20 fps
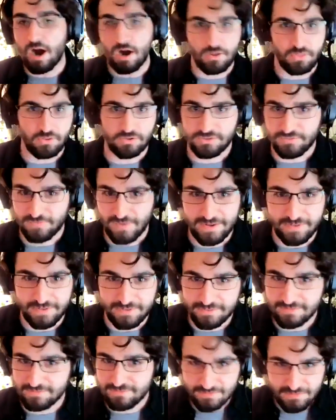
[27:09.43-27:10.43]
all those
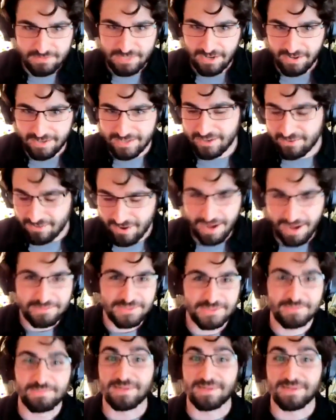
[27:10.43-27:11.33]
fun delicate crops.